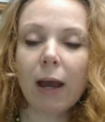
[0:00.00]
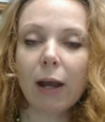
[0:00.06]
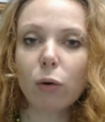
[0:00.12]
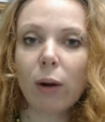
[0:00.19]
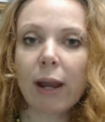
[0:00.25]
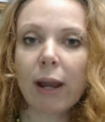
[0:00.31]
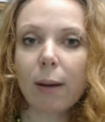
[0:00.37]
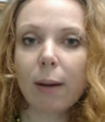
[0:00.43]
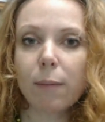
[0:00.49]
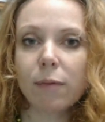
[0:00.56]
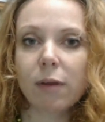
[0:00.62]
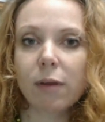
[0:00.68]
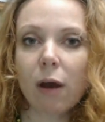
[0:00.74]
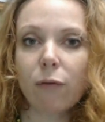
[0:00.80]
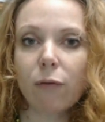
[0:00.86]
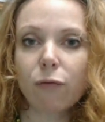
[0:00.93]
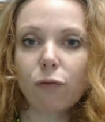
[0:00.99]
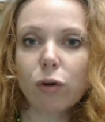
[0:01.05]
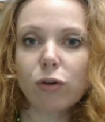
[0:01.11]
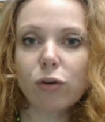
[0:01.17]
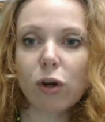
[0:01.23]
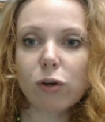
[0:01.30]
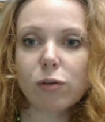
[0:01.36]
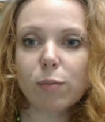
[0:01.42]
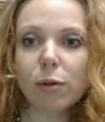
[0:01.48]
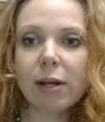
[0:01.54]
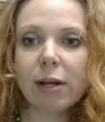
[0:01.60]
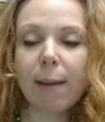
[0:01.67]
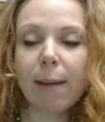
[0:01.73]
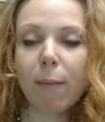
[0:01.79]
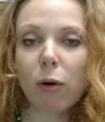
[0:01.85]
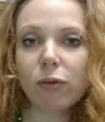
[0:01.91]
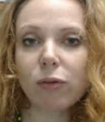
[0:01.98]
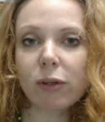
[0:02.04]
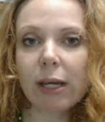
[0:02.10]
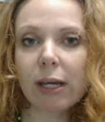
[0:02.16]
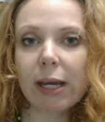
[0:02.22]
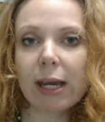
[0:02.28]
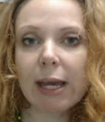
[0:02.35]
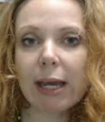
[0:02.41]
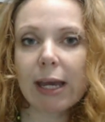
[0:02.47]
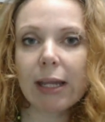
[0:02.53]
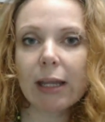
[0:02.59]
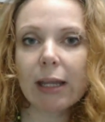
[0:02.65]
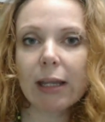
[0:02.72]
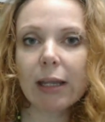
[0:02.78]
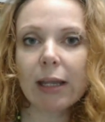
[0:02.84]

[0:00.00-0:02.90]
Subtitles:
grams of fructose per day, mostly in